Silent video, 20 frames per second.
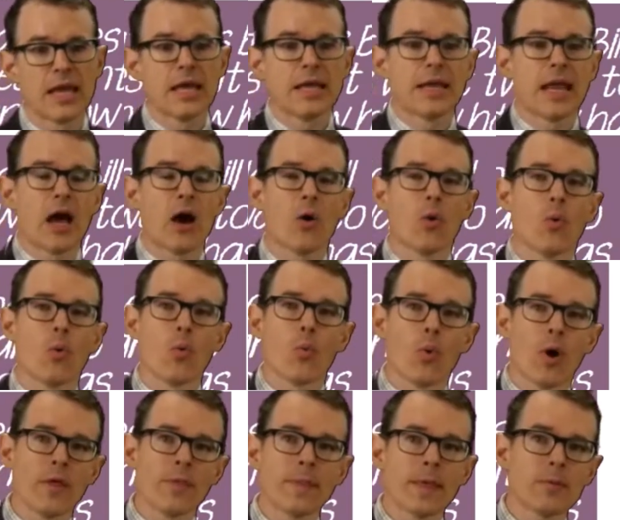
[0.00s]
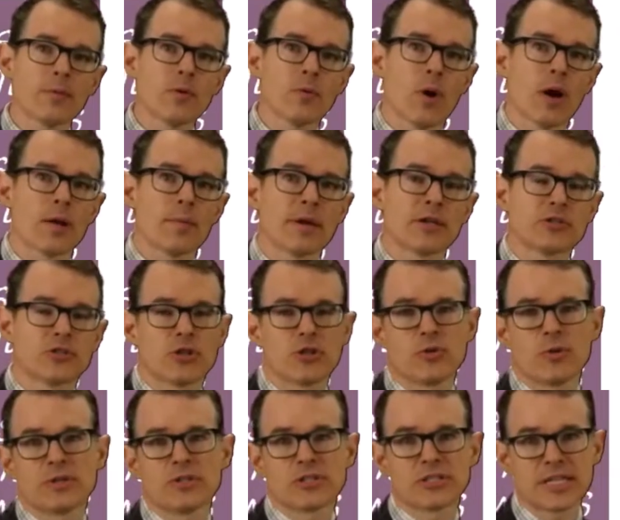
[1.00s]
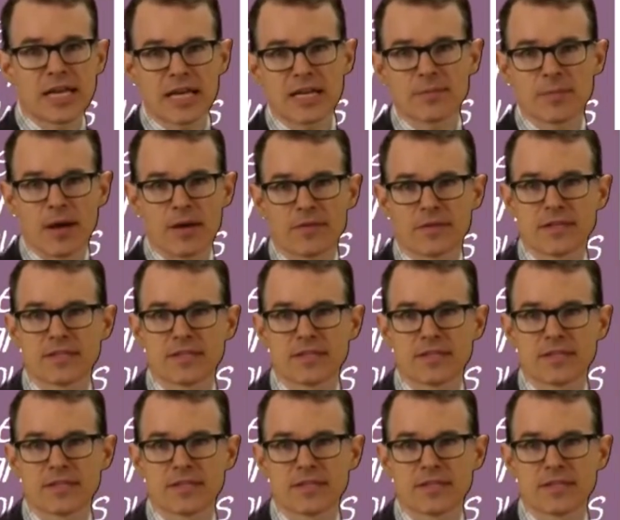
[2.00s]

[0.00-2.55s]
Now, one thing we want to make sure you understand about